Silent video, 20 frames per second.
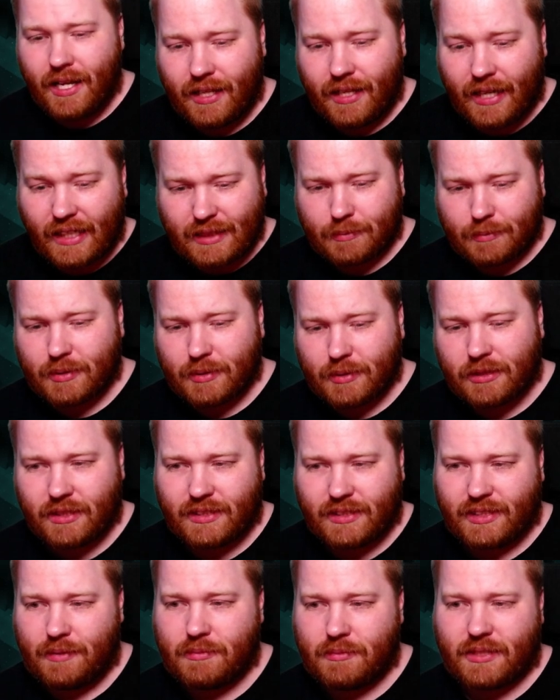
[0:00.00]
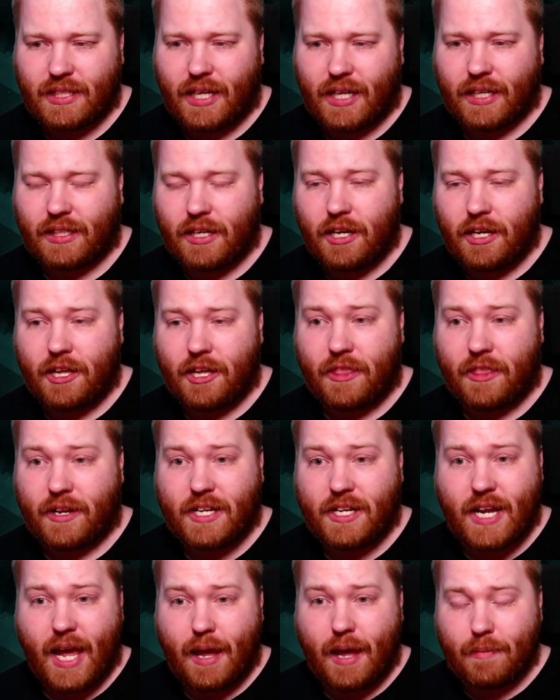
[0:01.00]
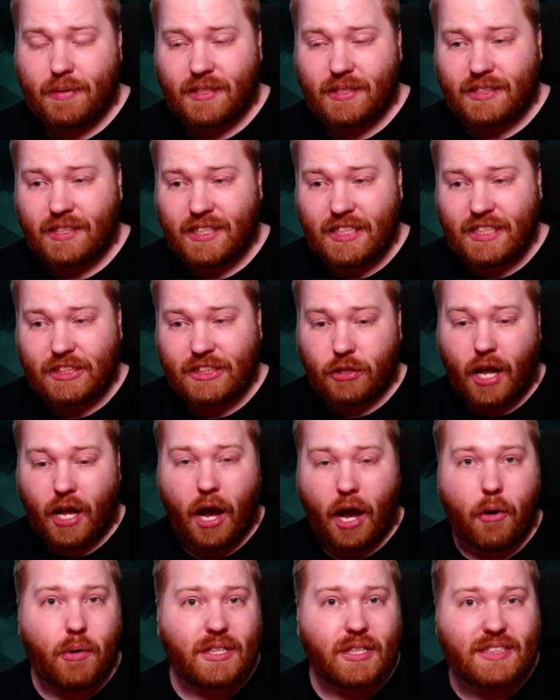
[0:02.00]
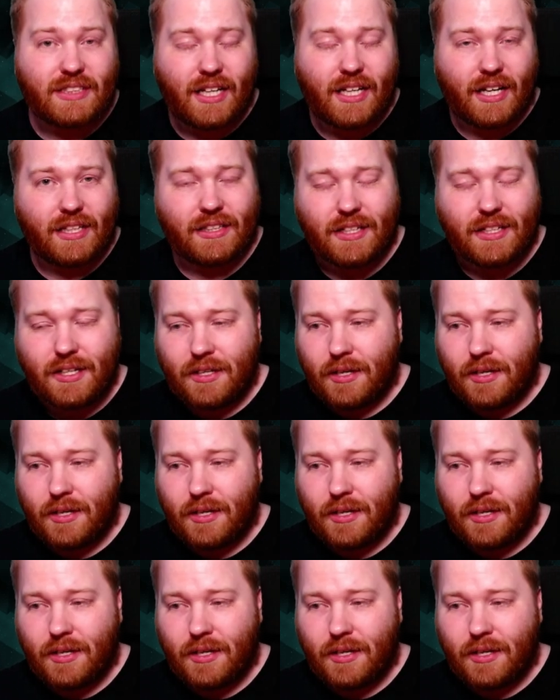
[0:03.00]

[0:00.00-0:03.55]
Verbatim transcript: Last episode it seems like the table is on our side